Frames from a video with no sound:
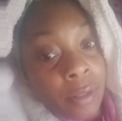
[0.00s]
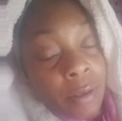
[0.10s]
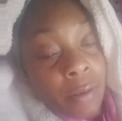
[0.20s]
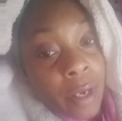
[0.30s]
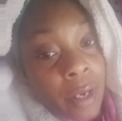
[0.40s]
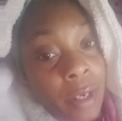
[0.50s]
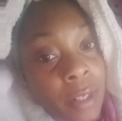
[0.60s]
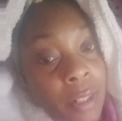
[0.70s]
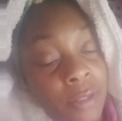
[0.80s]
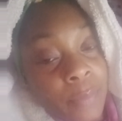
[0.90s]
okay,
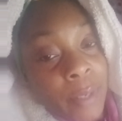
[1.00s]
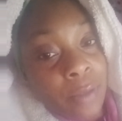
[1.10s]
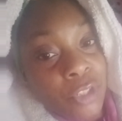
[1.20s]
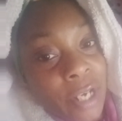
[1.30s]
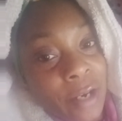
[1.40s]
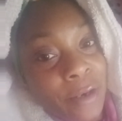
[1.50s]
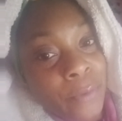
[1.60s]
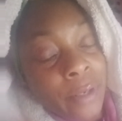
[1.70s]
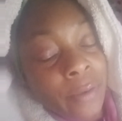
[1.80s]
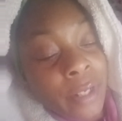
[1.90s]
is about child
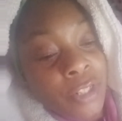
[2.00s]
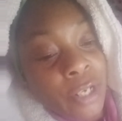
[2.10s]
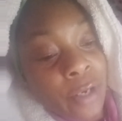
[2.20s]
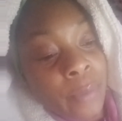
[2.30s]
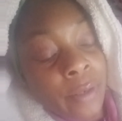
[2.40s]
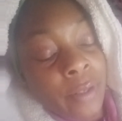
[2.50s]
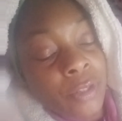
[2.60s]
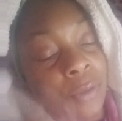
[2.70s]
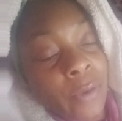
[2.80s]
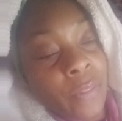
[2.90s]
rearing and childbearing. So
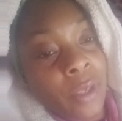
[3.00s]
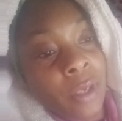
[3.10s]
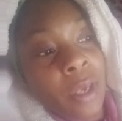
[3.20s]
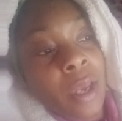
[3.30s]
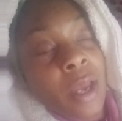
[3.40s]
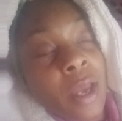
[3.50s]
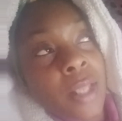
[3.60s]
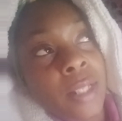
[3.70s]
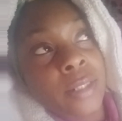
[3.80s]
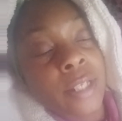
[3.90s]
I think a lot
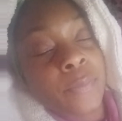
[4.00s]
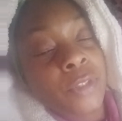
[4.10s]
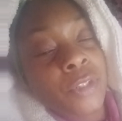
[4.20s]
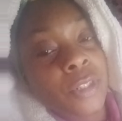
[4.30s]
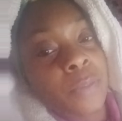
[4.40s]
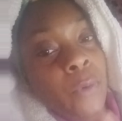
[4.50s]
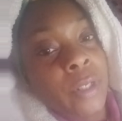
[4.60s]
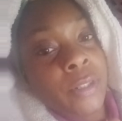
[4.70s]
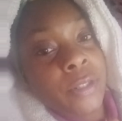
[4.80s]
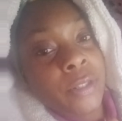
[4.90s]
of times it's just more
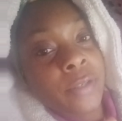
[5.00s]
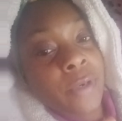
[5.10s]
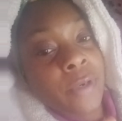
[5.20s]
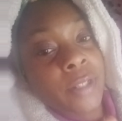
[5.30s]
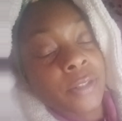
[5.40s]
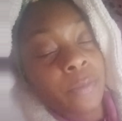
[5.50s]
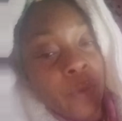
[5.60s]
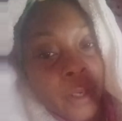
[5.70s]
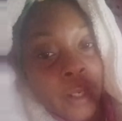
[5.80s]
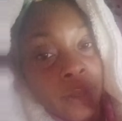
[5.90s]
easy for us to
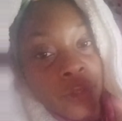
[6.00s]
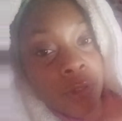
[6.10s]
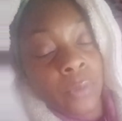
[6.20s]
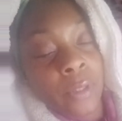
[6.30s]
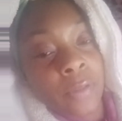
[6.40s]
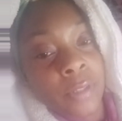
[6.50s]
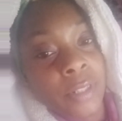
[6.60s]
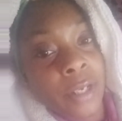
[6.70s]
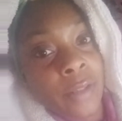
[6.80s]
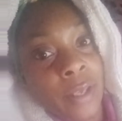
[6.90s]
point out to the world and say
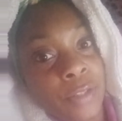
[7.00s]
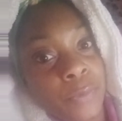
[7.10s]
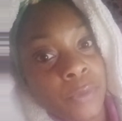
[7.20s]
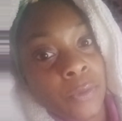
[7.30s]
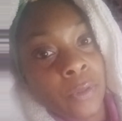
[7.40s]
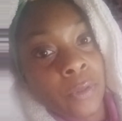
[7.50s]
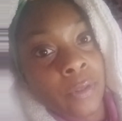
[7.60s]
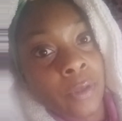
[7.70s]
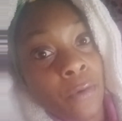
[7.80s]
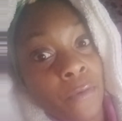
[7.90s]
that's what's going on. The
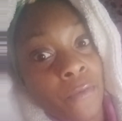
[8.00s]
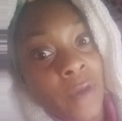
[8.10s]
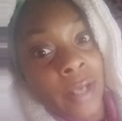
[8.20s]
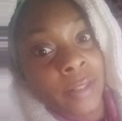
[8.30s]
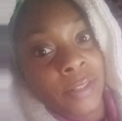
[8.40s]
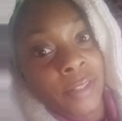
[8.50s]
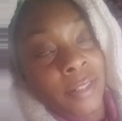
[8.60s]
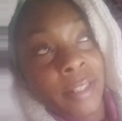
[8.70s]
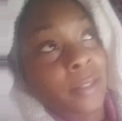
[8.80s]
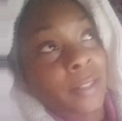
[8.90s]
whole violence it
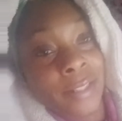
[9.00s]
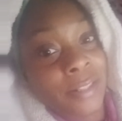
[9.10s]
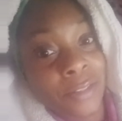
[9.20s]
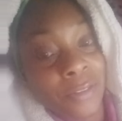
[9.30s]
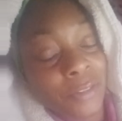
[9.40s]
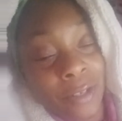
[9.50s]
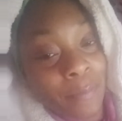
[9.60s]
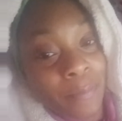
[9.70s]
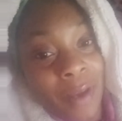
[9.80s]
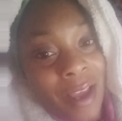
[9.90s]
continue to come,
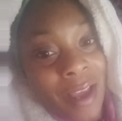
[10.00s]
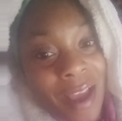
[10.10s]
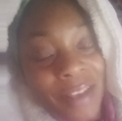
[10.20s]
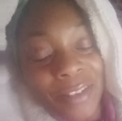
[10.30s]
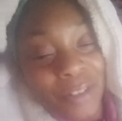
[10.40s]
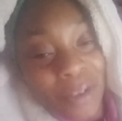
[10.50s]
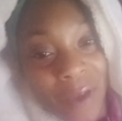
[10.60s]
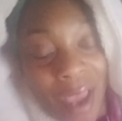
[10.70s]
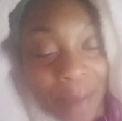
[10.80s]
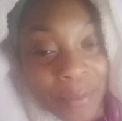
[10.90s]

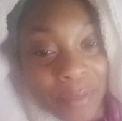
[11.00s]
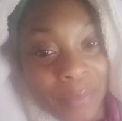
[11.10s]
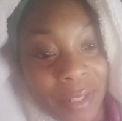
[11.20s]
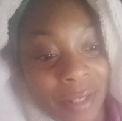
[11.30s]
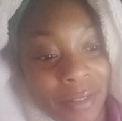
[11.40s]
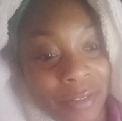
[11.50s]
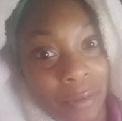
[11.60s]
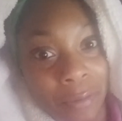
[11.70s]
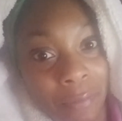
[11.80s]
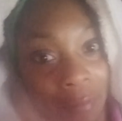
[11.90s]
happen because
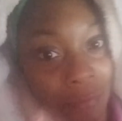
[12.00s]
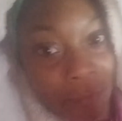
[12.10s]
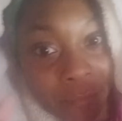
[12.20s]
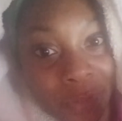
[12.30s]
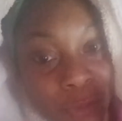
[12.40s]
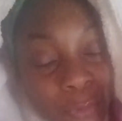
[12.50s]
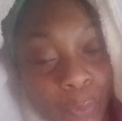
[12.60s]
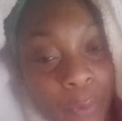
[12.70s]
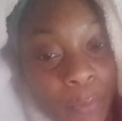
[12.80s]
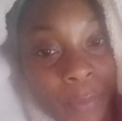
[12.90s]
this is what
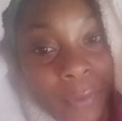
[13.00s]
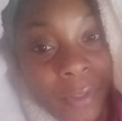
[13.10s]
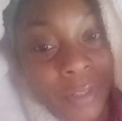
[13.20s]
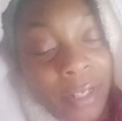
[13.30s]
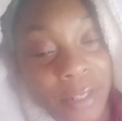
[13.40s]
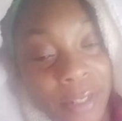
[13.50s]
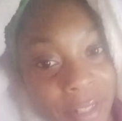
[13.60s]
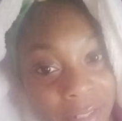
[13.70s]
people are saying because